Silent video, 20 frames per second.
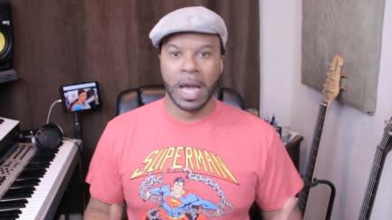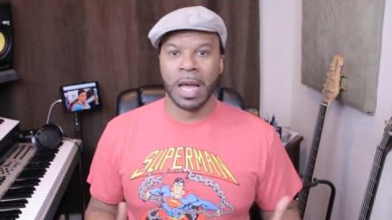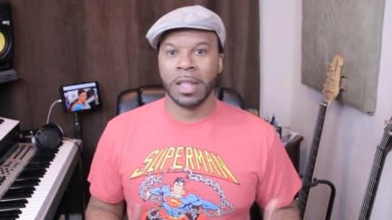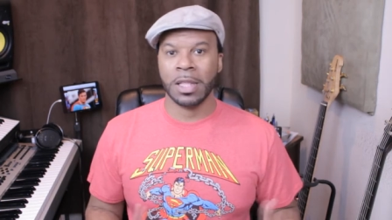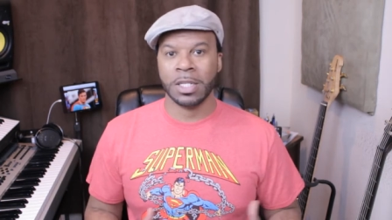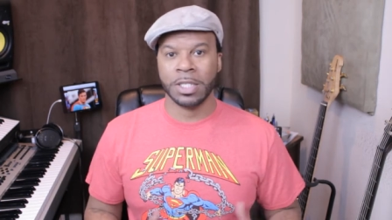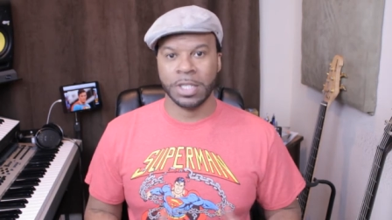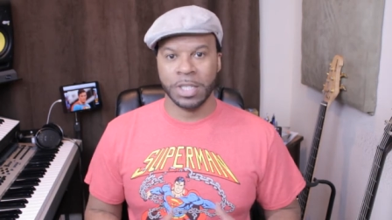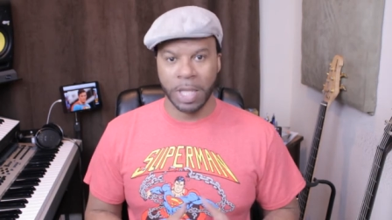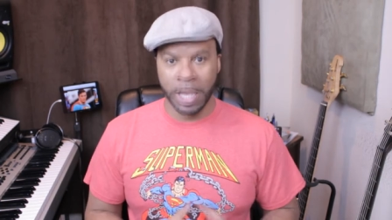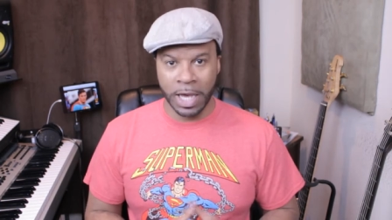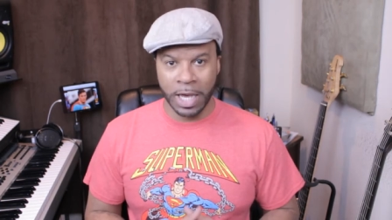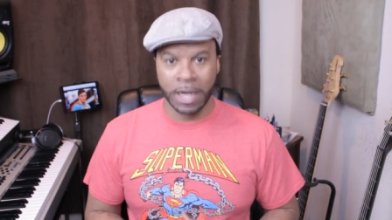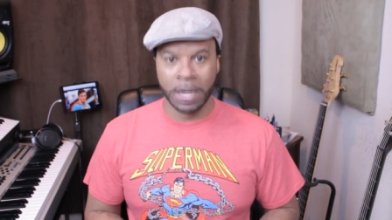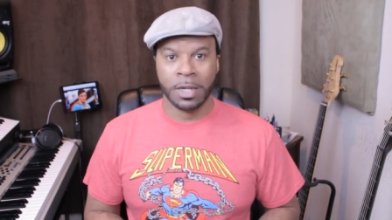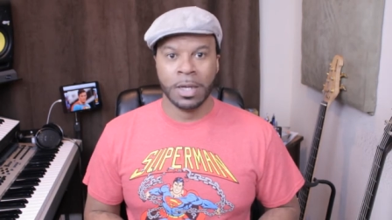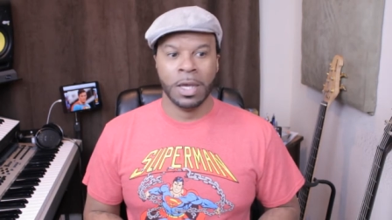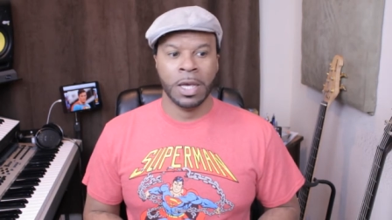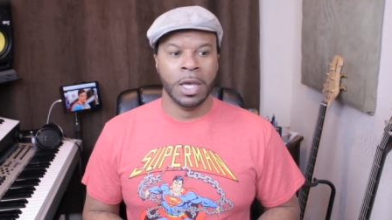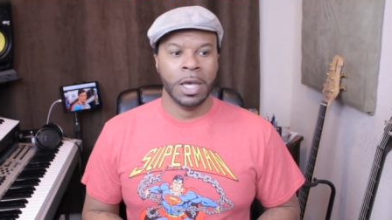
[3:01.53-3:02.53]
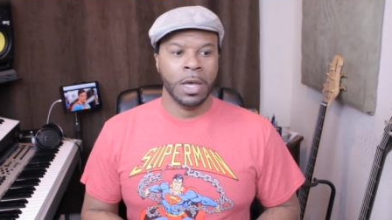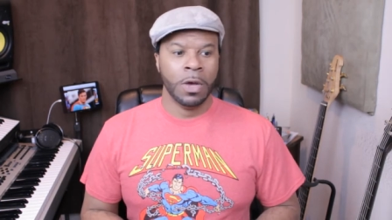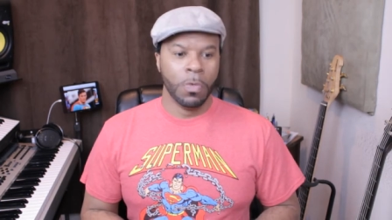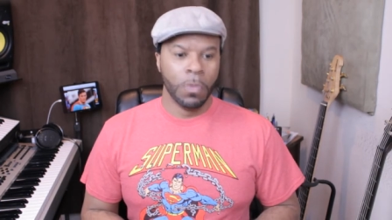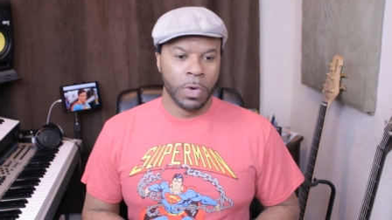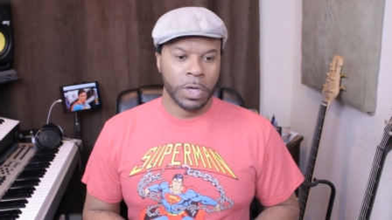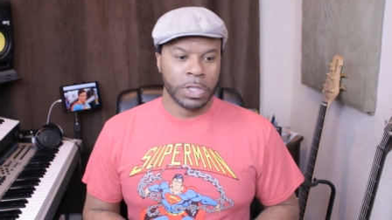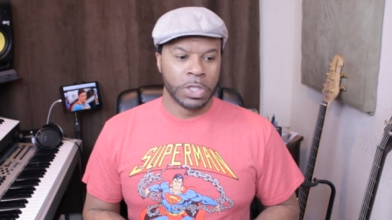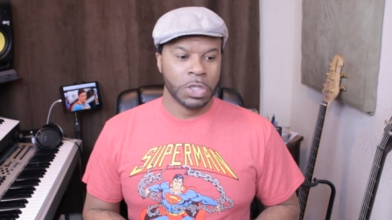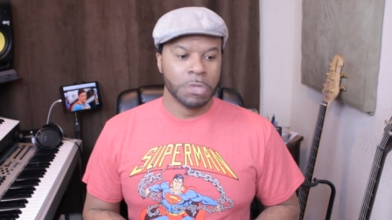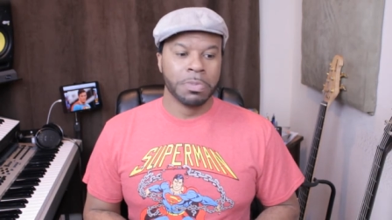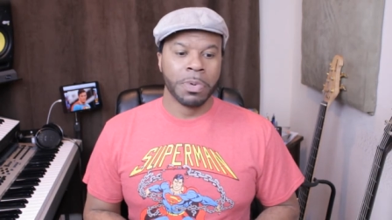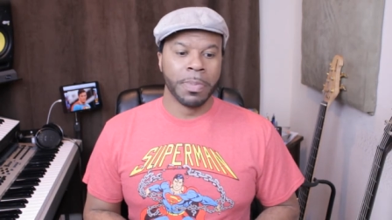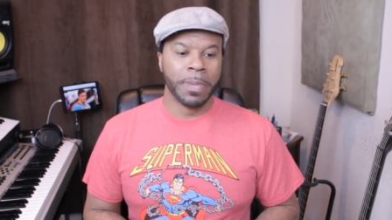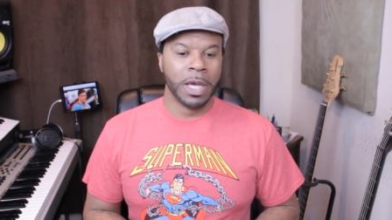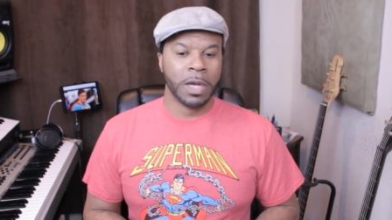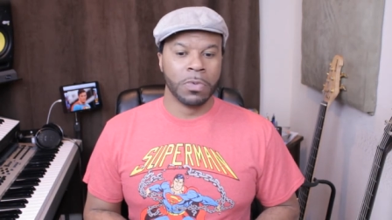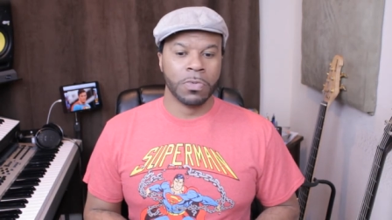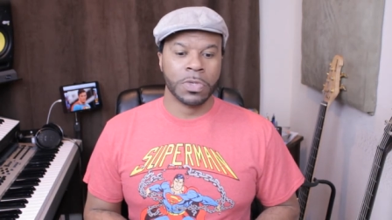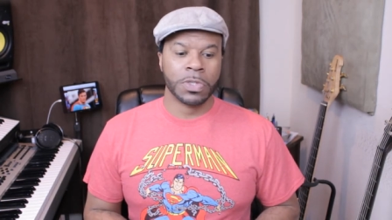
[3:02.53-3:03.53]
knowledge that when
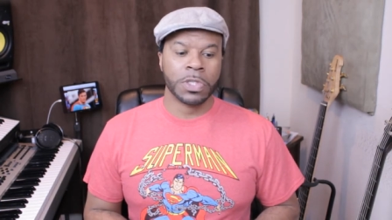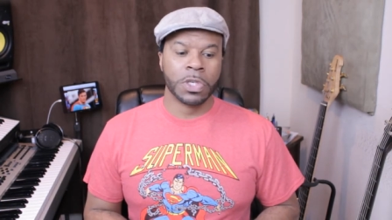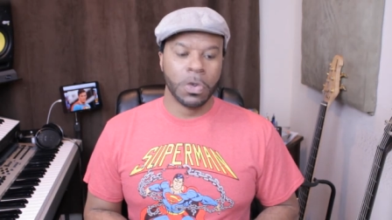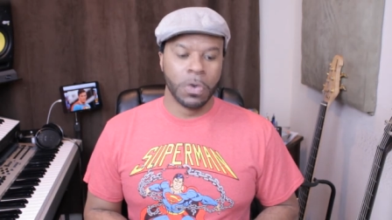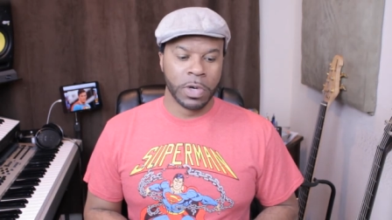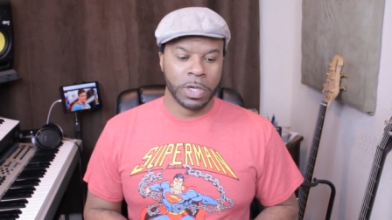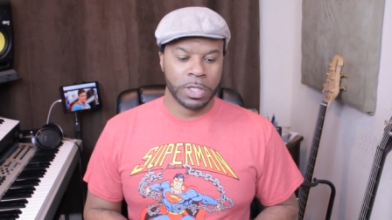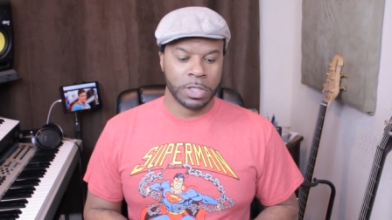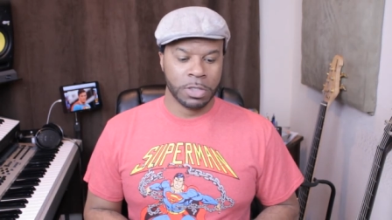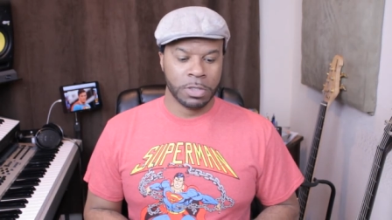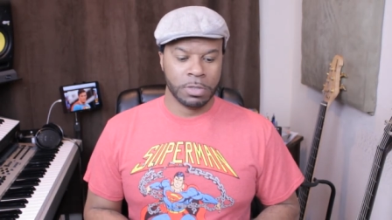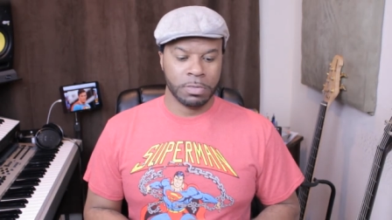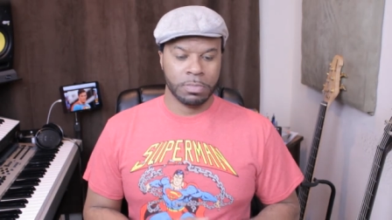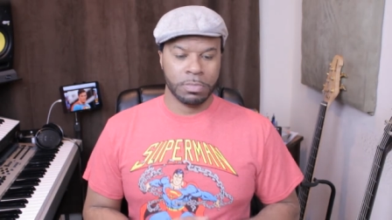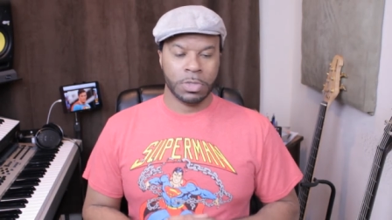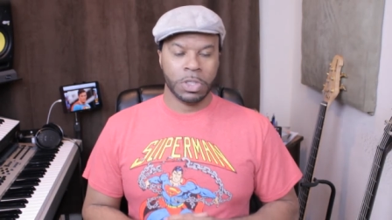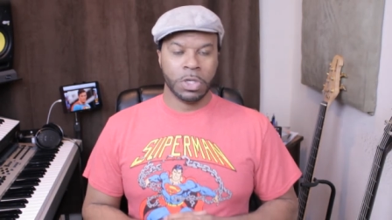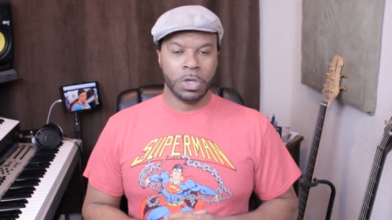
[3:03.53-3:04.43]
Superman was going to,